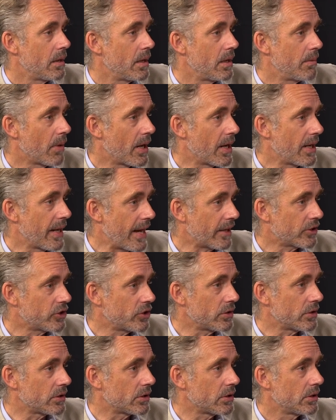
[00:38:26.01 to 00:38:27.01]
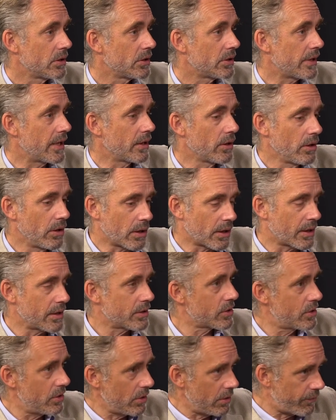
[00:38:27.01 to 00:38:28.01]
in my lectures saying, "Look,
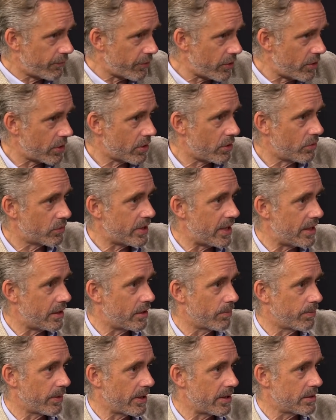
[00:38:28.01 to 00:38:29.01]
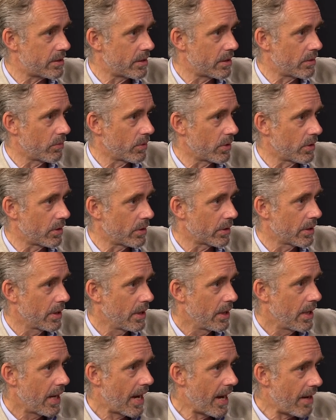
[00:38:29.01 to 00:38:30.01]
it's good for you to go take your place in the world.
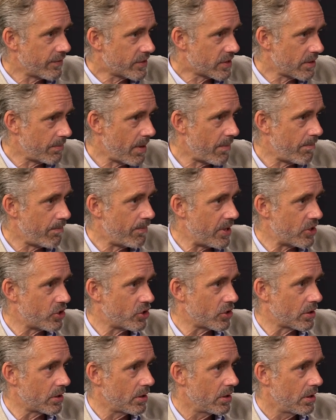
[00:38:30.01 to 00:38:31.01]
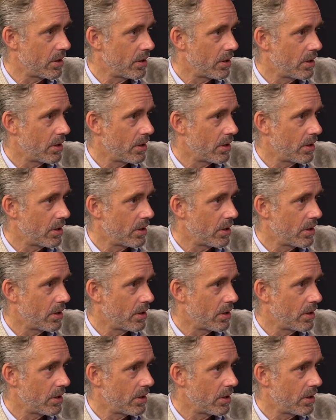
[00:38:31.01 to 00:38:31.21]
Have some ambition.